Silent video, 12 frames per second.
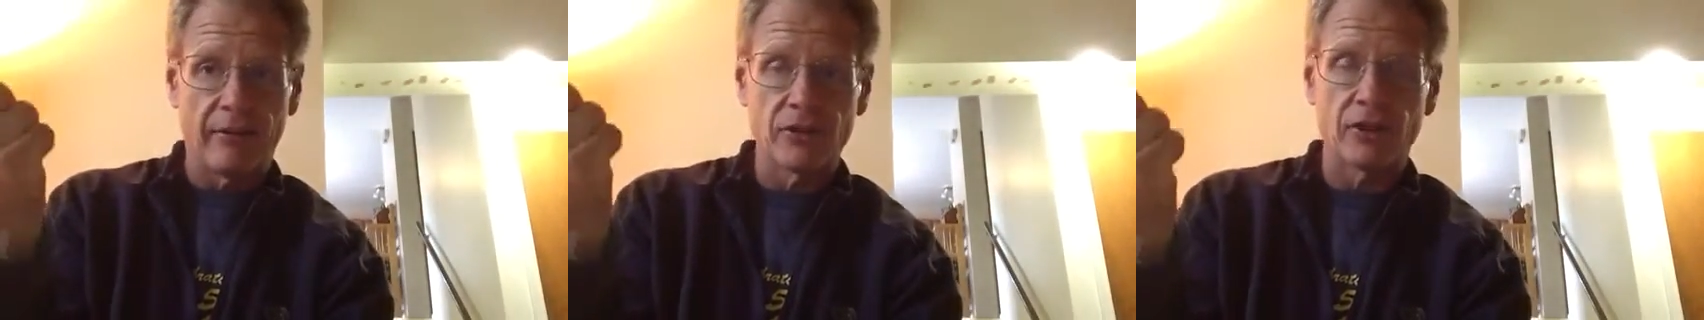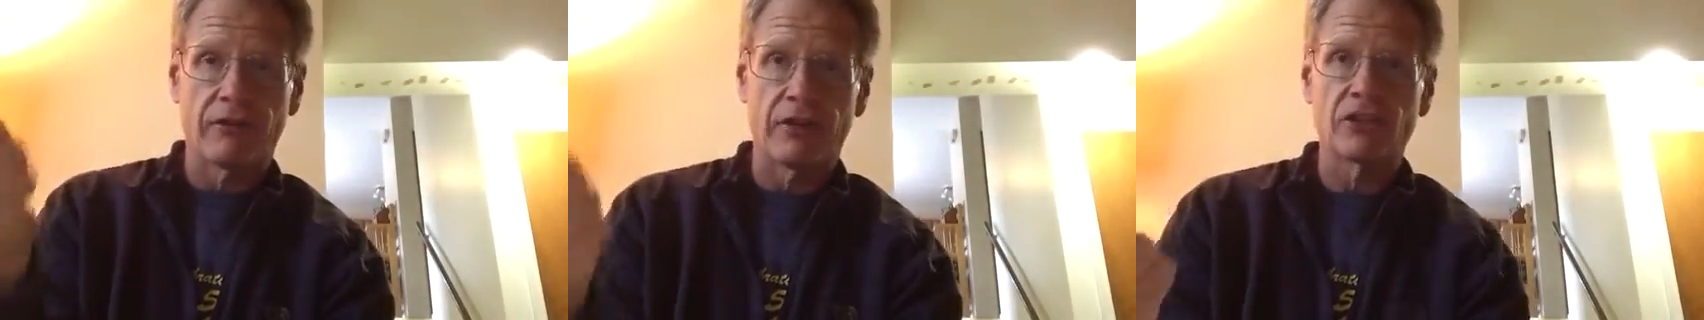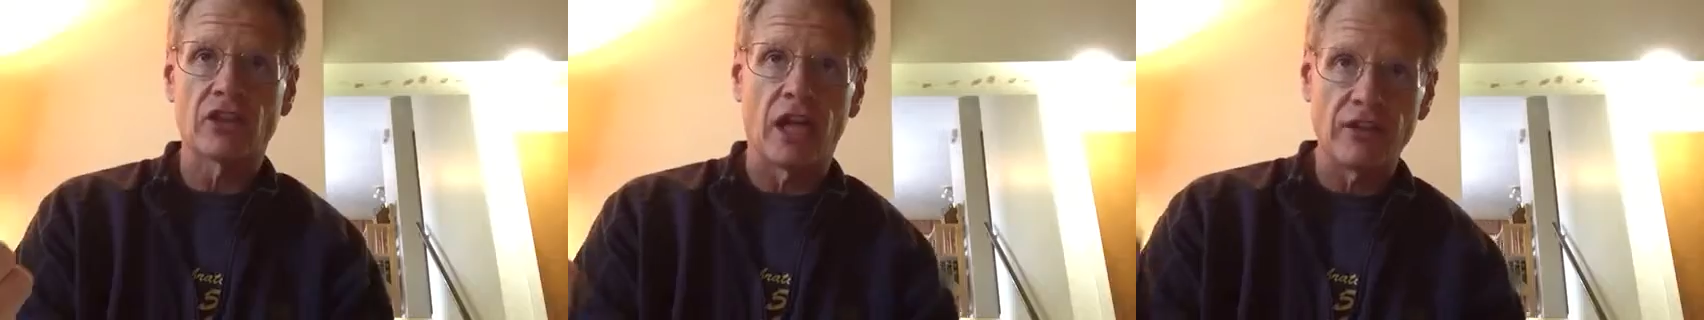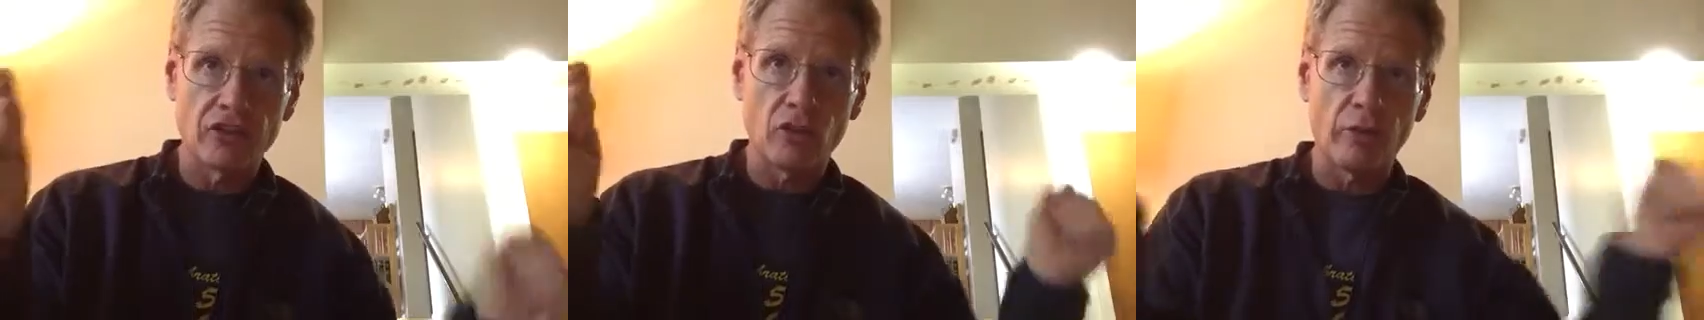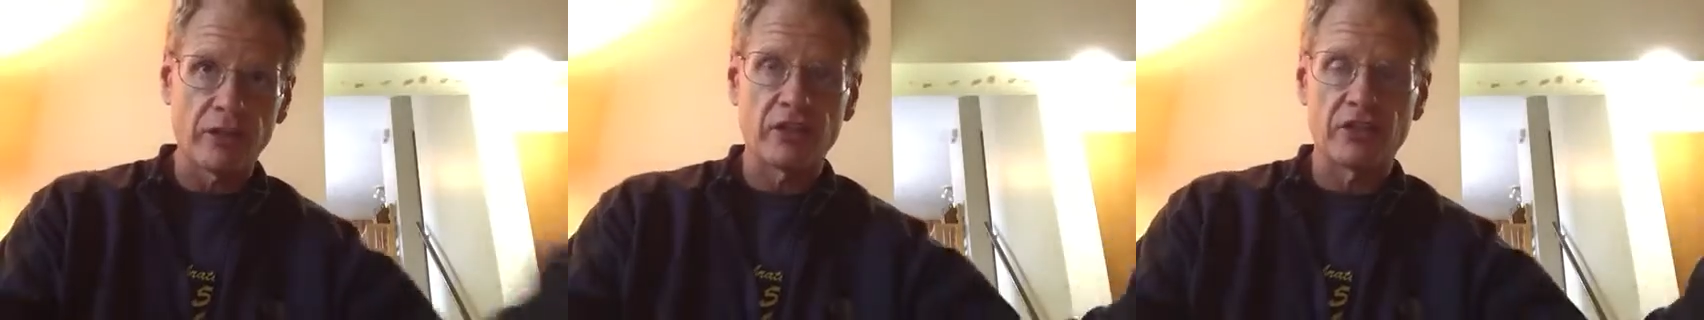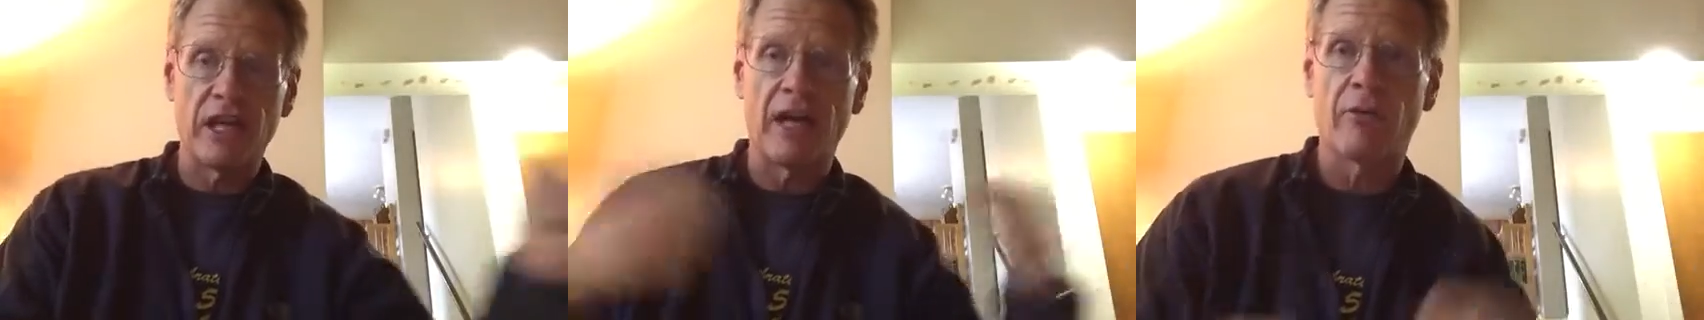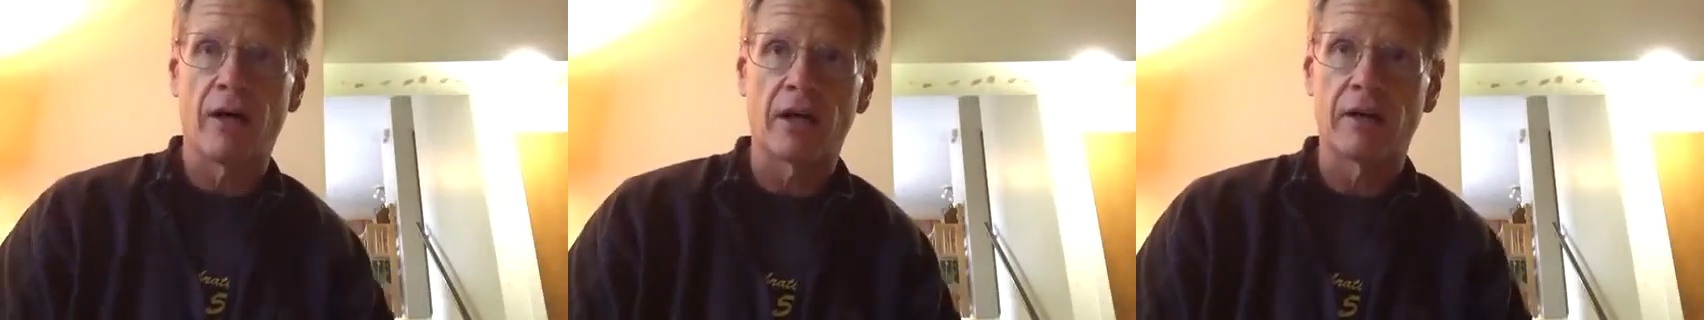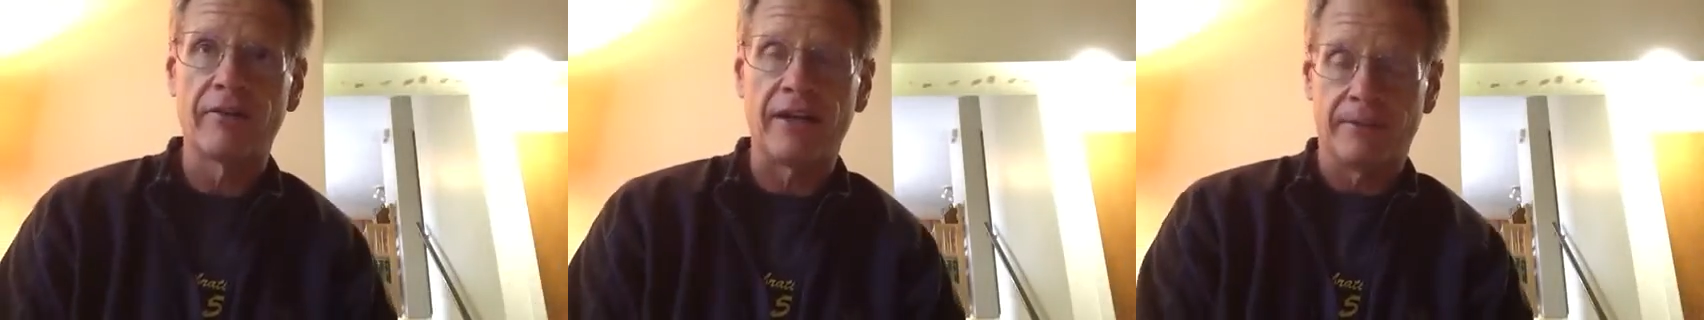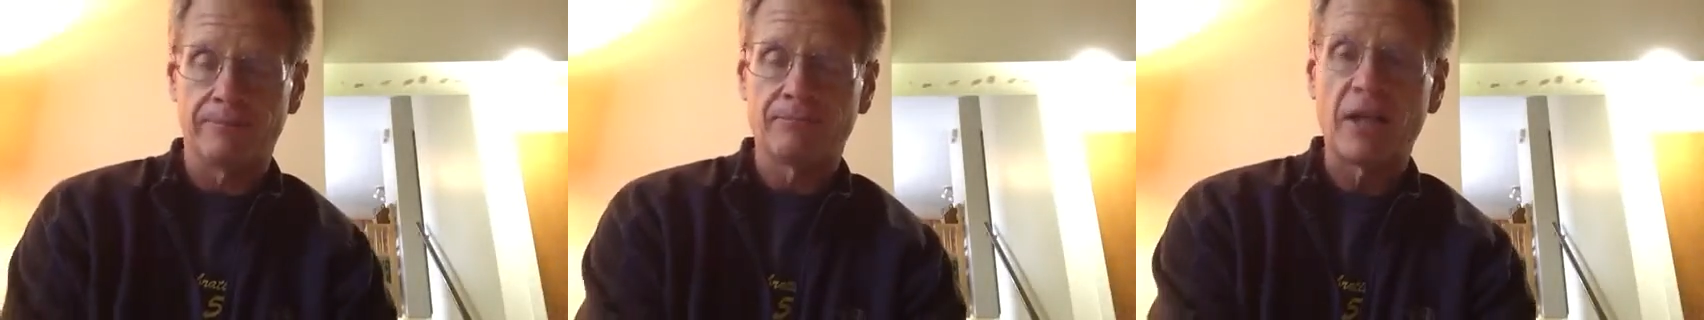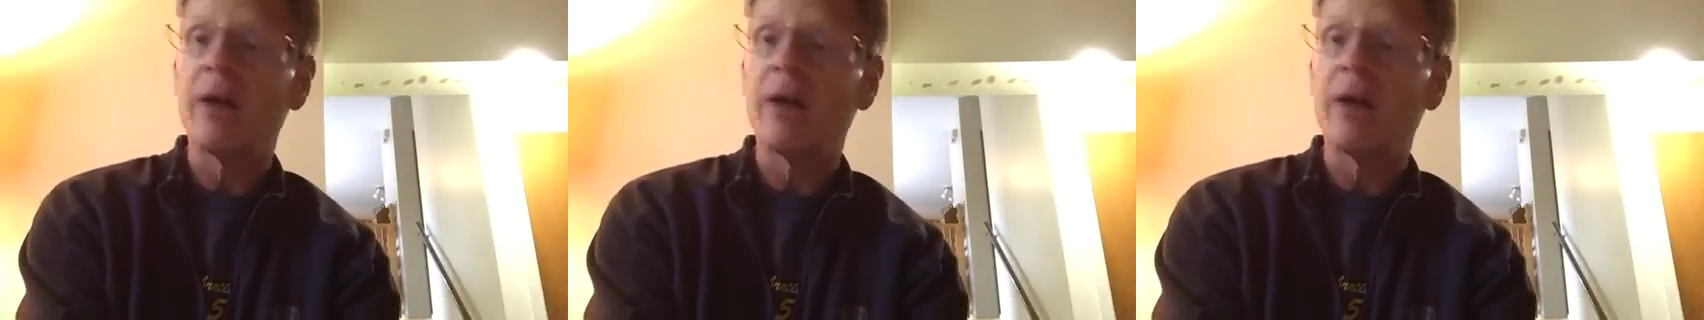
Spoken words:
that was your fixed cost and you went to this hot weather event.